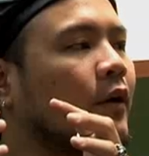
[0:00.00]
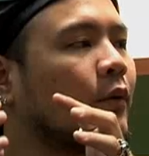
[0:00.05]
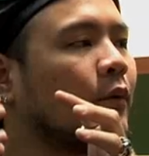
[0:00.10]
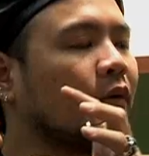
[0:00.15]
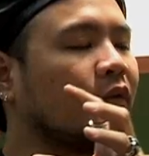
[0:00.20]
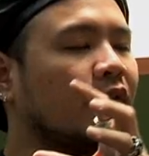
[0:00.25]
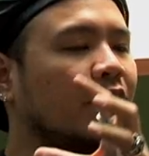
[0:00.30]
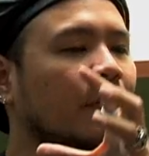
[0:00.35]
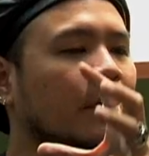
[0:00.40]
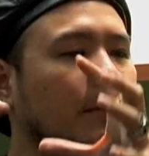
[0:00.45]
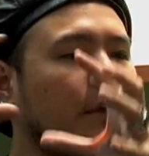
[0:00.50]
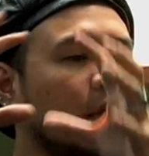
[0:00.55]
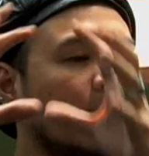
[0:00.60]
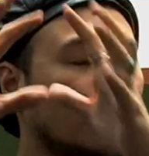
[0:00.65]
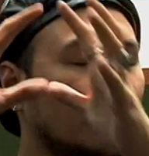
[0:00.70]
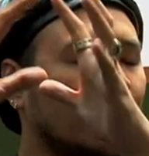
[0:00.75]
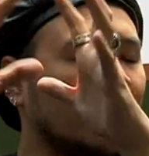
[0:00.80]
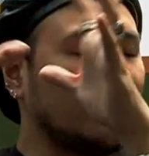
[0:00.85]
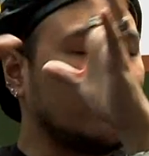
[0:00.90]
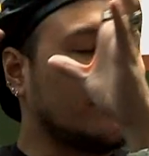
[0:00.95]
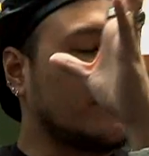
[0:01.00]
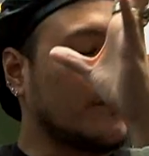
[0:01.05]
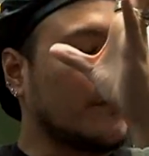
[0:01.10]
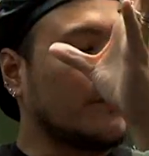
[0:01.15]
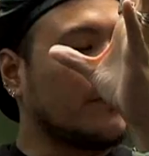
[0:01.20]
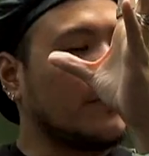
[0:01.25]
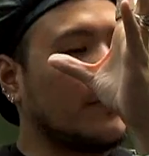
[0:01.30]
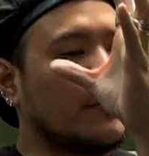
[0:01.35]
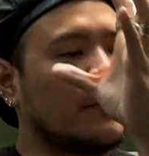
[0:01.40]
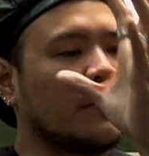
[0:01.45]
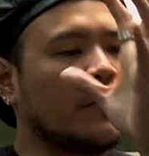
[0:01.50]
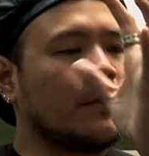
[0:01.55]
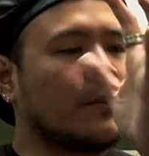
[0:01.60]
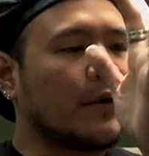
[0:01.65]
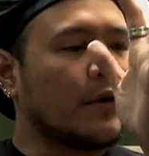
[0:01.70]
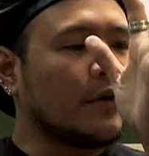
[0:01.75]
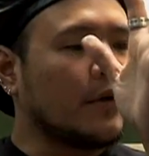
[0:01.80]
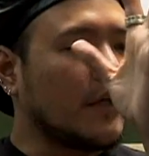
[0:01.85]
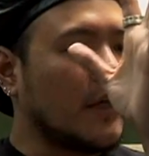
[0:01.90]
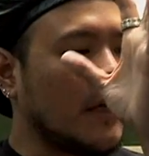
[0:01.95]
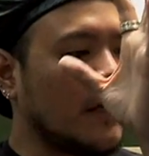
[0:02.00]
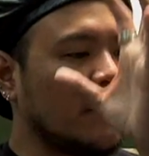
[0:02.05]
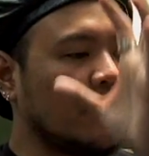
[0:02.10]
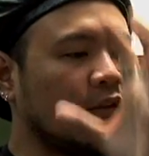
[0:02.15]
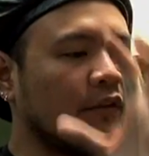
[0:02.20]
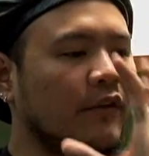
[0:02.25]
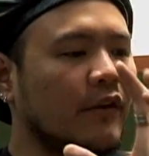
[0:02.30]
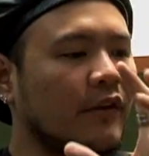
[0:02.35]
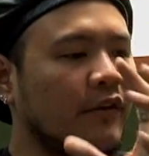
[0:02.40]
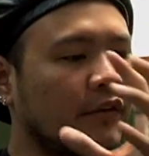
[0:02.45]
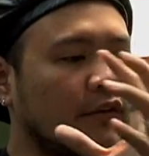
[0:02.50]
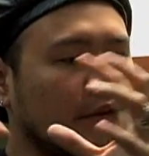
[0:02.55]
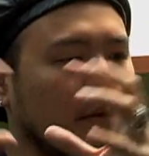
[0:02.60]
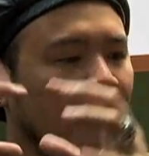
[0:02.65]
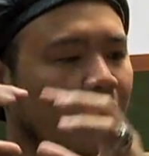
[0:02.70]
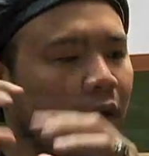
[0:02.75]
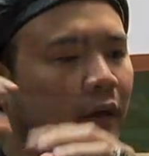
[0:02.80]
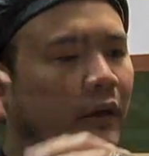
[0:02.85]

When you first see her in the birdcage, she's